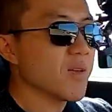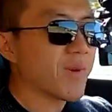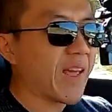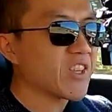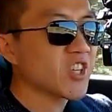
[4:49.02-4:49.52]

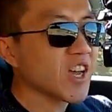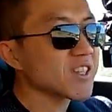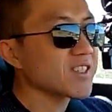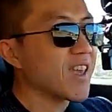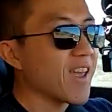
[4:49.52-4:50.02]
but I
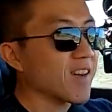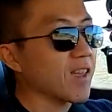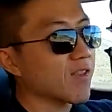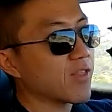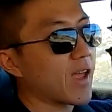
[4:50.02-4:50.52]
just can't
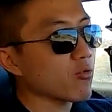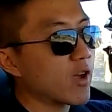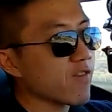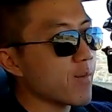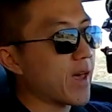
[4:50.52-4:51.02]
get that
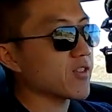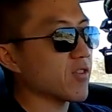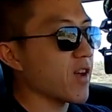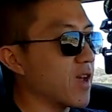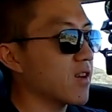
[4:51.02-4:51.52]
rev match
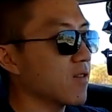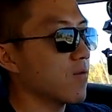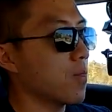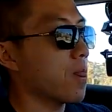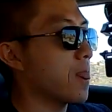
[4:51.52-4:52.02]
right.
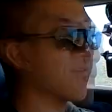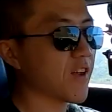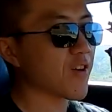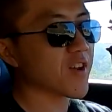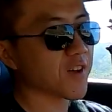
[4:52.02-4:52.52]

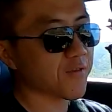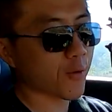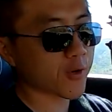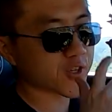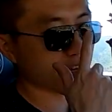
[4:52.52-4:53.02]
Very
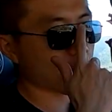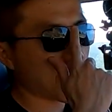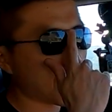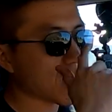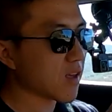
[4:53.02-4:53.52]
unfortunate.
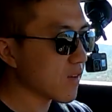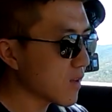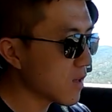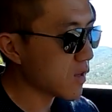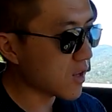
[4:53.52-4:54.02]
Maybe,
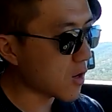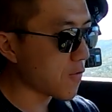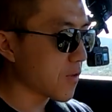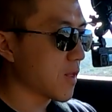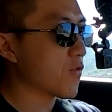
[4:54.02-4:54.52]
you know,
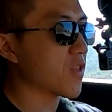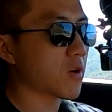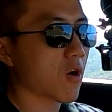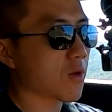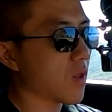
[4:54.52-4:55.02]
if you live with a
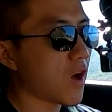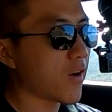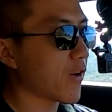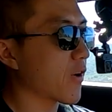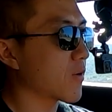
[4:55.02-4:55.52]
car
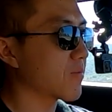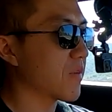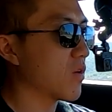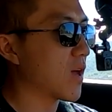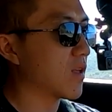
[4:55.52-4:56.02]
longer,
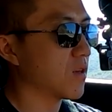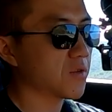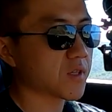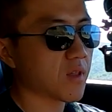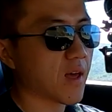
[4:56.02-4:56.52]
you get used to